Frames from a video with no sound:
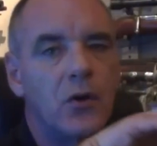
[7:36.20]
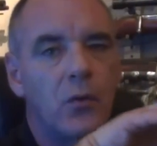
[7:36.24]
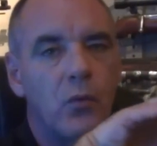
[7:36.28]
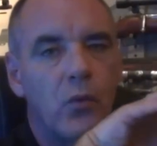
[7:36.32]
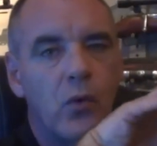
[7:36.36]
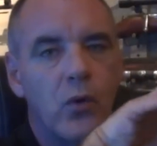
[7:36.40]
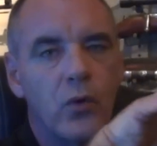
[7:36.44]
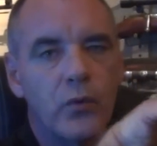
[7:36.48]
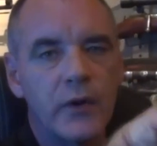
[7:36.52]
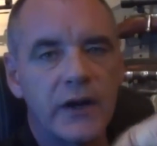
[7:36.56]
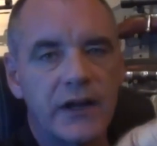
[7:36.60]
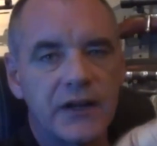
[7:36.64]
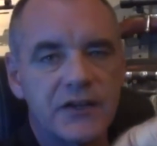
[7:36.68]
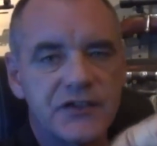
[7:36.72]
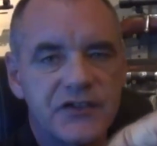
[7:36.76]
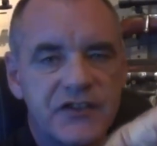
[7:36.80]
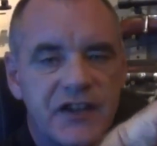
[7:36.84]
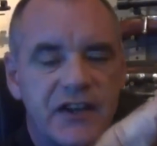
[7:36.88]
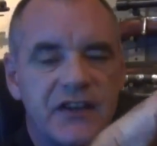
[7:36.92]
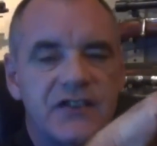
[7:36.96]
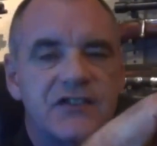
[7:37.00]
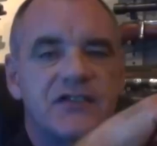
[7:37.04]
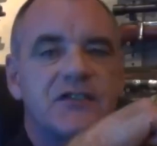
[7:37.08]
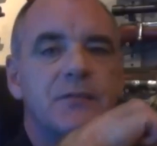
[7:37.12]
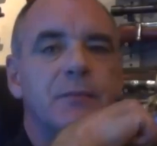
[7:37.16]
War Relics
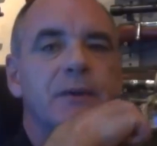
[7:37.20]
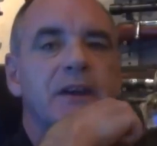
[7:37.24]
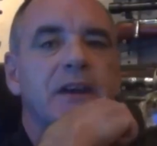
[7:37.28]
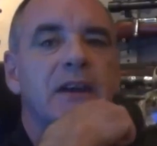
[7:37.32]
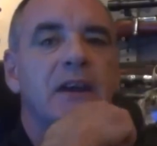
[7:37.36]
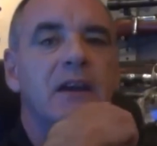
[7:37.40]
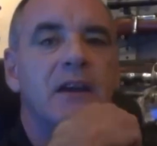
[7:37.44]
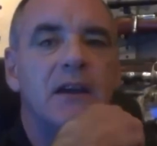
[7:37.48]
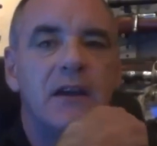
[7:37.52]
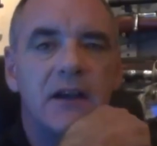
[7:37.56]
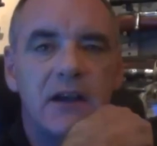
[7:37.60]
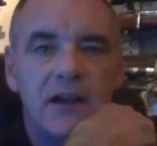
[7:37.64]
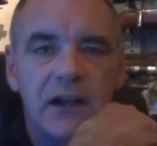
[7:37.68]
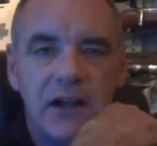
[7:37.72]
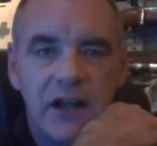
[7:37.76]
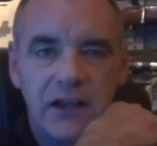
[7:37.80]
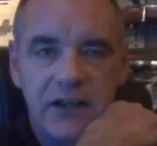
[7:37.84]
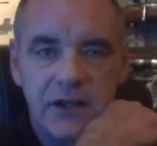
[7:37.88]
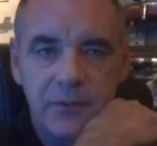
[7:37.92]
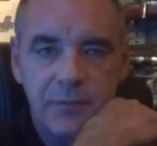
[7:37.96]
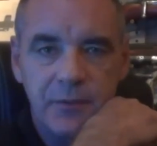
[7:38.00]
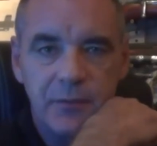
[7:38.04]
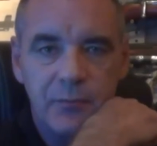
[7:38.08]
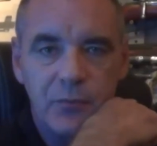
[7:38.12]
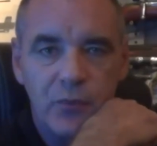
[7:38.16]
tends to be a
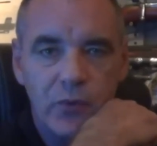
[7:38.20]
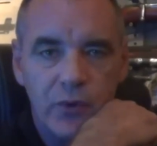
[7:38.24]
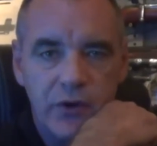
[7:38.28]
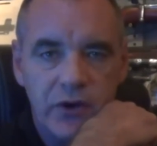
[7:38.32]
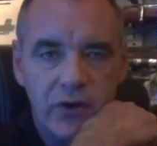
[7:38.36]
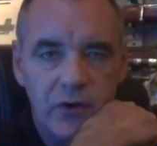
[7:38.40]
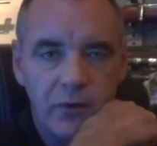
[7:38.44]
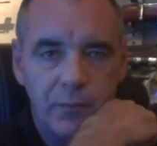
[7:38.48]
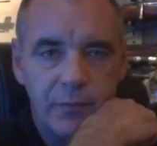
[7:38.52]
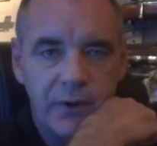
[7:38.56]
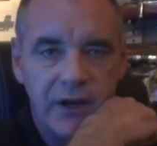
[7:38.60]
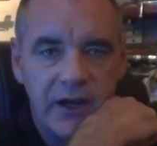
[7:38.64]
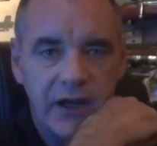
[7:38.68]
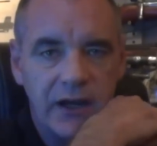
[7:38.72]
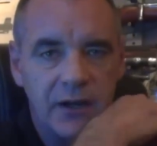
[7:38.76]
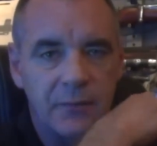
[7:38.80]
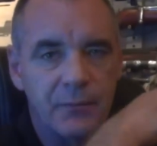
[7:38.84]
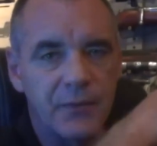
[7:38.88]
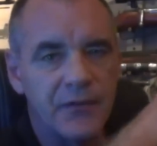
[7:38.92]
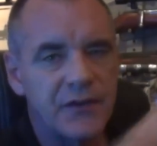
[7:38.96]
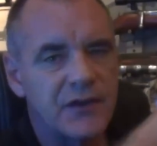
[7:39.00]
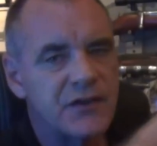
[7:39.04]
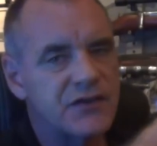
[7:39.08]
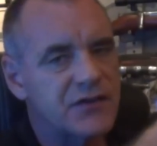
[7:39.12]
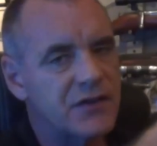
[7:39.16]
little bit more European,
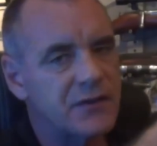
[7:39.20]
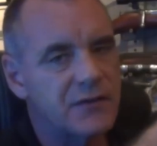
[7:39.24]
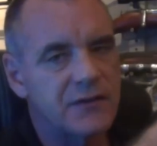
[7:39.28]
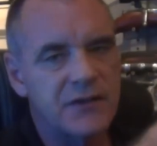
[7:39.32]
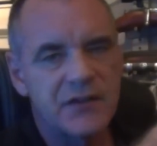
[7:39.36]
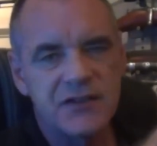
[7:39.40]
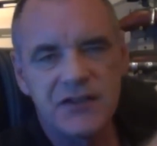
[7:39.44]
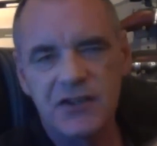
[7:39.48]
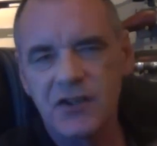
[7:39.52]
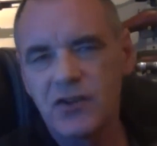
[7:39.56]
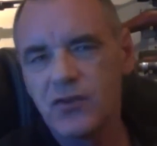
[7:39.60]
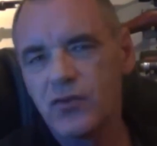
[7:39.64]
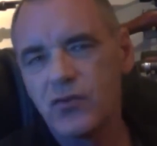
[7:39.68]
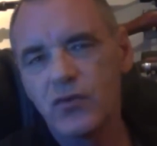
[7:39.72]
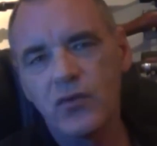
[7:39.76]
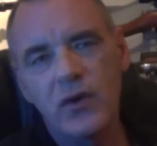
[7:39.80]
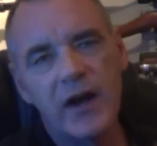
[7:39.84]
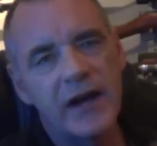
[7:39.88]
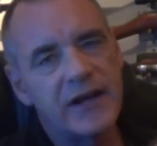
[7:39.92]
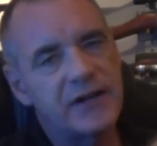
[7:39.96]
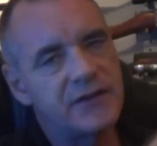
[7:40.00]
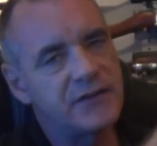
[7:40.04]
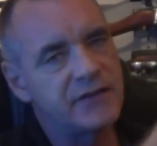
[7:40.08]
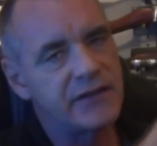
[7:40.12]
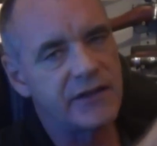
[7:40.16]
but there's a, there's a
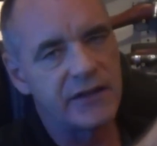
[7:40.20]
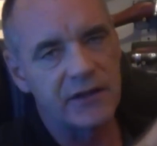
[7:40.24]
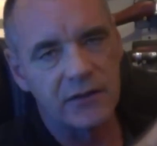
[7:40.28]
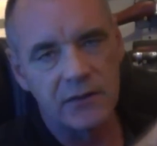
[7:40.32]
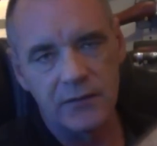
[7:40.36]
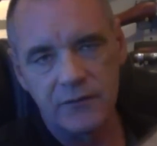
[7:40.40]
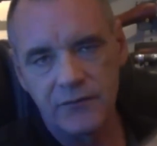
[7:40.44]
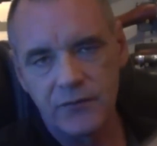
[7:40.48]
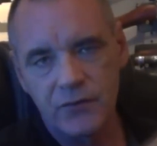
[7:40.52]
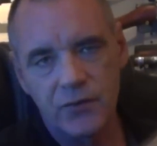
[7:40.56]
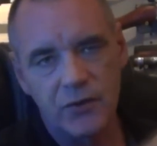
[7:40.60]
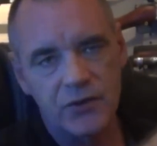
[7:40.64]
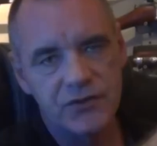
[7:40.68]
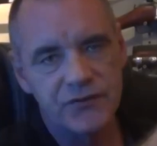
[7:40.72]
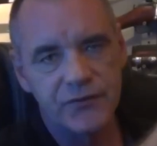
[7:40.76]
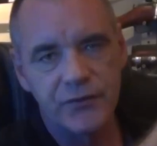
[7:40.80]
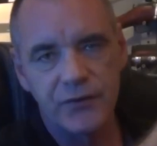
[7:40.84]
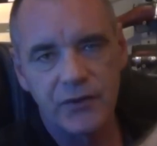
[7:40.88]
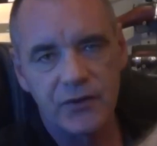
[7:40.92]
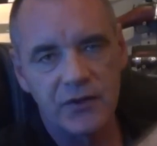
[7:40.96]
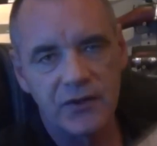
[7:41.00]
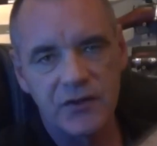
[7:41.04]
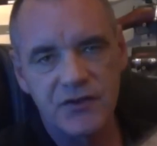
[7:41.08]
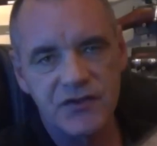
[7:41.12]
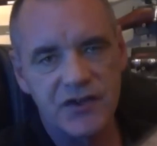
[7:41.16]
great deal of cross
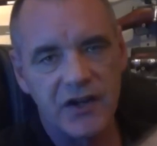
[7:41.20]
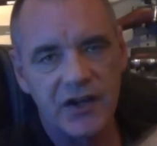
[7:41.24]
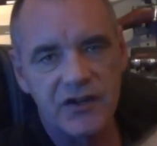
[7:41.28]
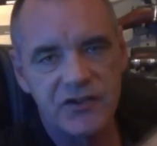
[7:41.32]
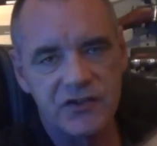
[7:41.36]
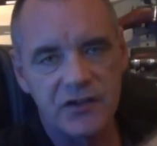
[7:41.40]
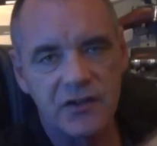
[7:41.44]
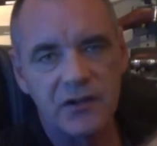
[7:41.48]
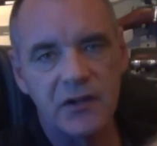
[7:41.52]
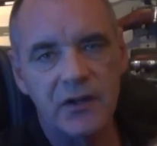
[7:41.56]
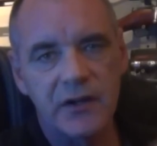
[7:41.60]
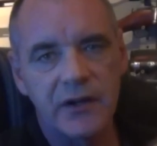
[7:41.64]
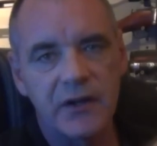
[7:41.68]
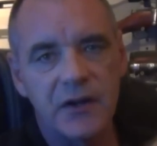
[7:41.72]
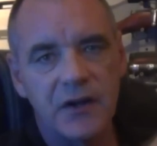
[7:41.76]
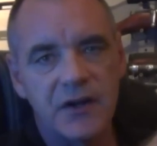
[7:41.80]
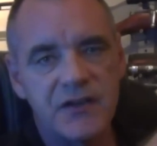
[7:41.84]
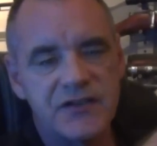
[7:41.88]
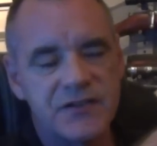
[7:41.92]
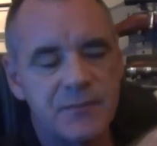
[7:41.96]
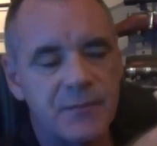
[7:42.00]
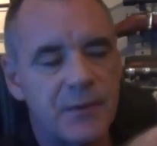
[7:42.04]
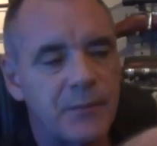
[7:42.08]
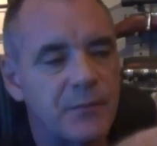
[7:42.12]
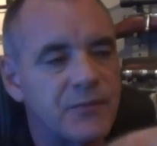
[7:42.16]
fertilisation. A lot of
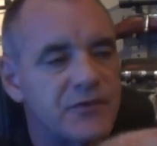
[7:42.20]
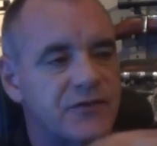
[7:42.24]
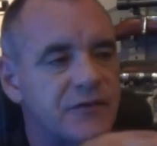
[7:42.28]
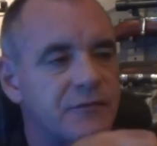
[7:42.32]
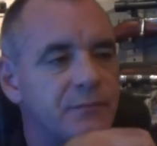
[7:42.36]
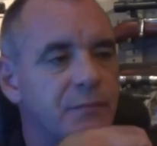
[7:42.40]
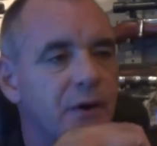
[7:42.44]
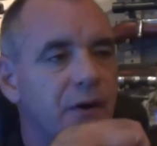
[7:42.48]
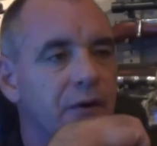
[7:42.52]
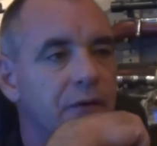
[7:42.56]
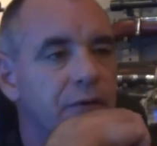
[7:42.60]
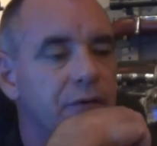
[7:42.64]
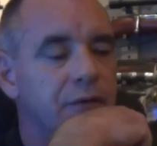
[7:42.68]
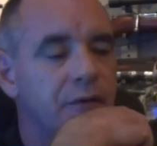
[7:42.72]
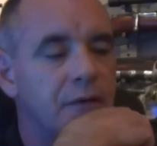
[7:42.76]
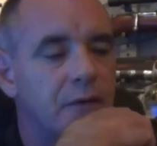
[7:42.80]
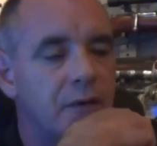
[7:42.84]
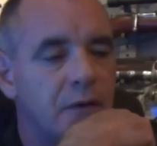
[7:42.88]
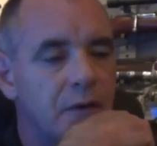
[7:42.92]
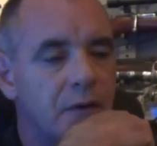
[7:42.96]
guys are members of both.